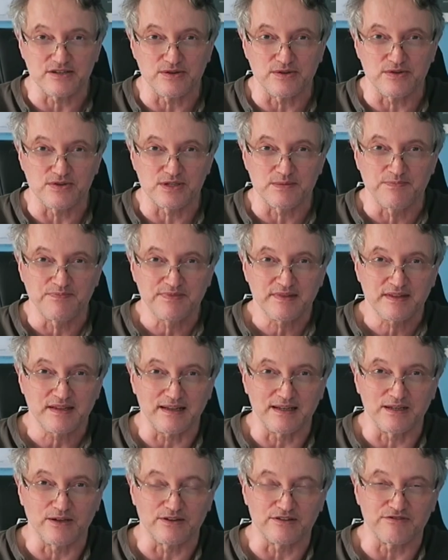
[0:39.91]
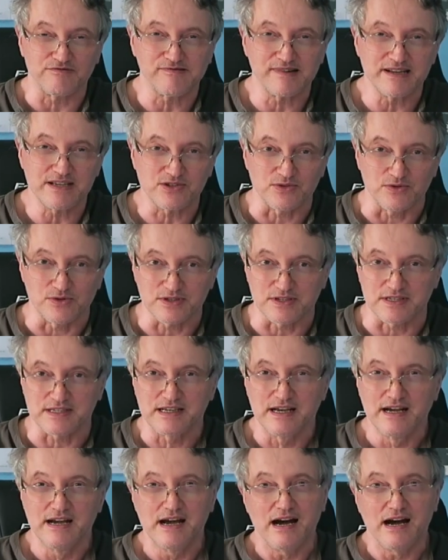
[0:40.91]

use a lot of resources.